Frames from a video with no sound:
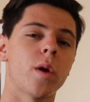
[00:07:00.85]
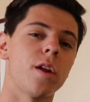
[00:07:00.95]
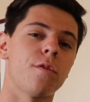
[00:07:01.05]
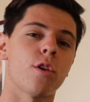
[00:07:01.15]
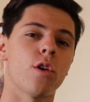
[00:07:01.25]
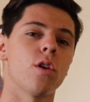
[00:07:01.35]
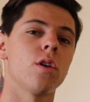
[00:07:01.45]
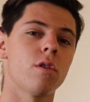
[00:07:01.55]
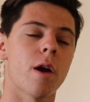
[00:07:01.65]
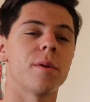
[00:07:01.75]
waiting for
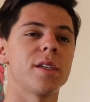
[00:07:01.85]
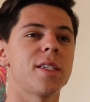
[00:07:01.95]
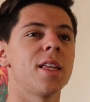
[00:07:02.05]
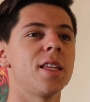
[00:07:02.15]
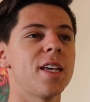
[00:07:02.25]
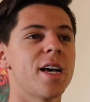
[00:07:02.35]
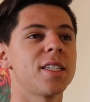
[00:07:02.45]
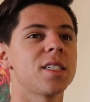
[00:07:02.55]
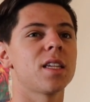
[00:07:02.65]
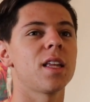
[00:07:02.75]
her grandma to say the
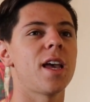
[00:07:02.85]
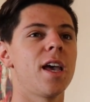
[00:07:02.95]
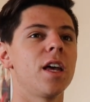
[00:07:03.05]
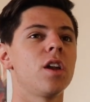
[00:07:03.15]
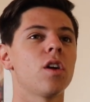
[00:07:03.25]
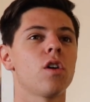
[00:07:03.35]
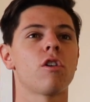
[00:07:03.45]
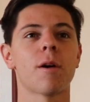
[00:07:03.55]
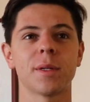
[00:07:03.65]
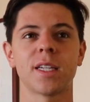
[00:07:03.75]
yes, and her
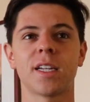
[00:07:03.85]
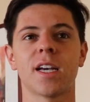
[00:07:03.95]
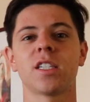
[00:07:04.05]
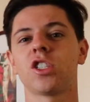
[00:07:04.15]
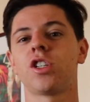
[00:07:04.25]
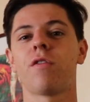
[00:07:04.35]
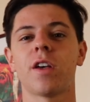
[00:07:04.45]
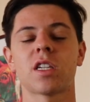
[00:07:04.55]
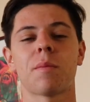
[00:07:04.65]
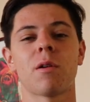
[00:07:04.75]
grandma said yes, and she
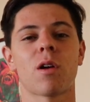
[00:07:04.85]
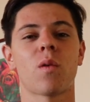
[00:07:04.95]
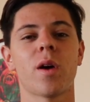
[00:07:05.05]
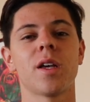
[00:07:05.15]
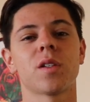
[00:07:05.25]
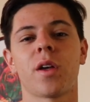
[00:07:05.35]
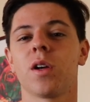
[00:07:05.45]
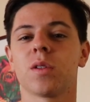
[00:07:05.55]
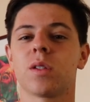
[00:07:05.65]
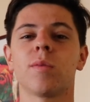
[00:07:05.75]
FaceTimed me right away. So
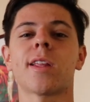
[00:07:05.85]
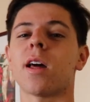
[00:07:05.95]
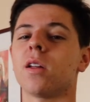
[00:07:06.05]
here's what that